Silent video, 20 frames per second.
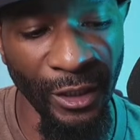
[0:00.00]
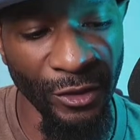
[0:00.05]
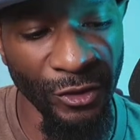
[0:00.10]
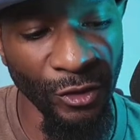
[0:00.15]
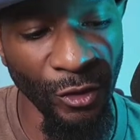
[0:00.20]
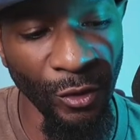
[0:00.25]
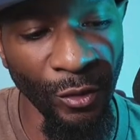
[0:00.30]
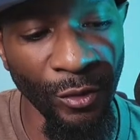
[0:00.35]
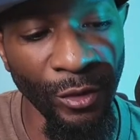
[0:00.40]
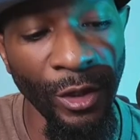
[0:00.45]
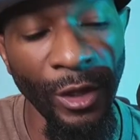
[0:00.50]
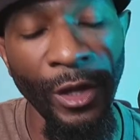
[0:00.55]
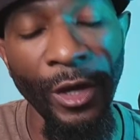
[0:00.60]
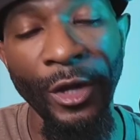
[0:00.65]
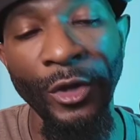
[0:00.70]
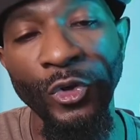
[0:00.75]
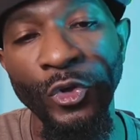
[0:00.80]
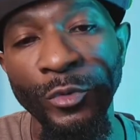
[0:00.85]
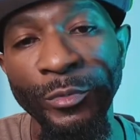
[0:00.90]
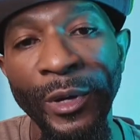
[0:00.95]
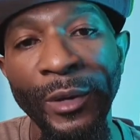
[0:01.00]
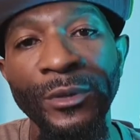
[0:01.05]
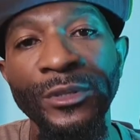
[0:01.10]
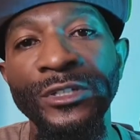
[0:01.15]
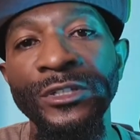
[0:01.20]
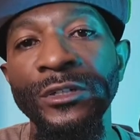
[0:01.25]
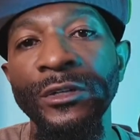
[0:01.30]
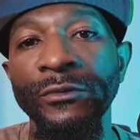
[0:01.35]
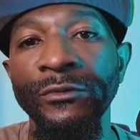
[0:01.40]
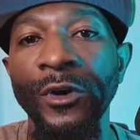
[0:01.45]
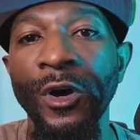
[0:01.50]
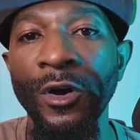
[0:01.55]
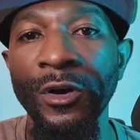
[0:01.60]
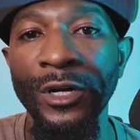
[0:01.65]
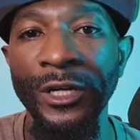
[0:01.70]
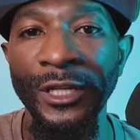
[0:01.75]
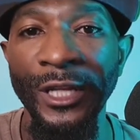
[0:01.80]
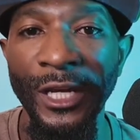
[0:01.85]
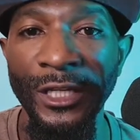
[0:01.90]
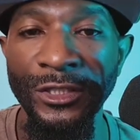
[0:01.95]
So you'll be able to see the fall
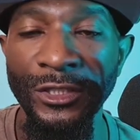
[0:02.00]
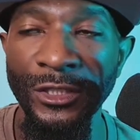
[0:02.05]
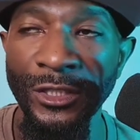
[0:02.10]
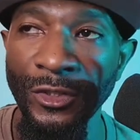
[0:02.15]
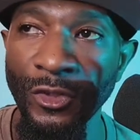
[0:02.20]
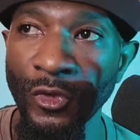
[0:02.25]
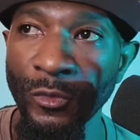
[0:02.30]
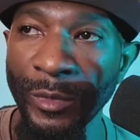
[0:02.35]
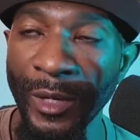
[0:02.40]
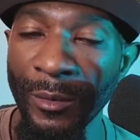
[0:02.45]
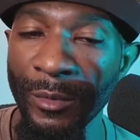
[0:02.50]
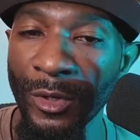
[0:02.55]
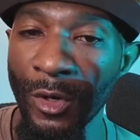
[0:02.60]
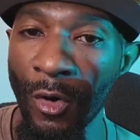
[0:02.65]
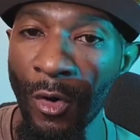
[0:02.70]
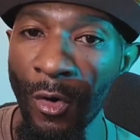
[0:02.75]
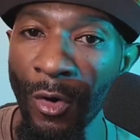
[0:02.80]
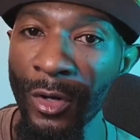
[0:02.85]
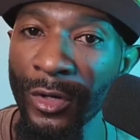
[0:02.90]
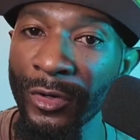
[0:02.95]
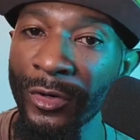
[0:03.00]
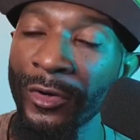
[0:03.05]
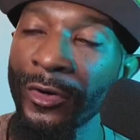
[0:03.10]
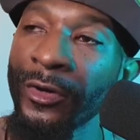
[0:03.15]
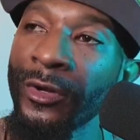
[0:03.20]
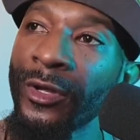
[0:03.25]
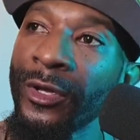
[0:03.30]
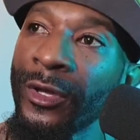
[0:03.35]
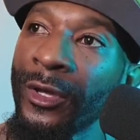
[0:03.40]
collection and you'll be able to order.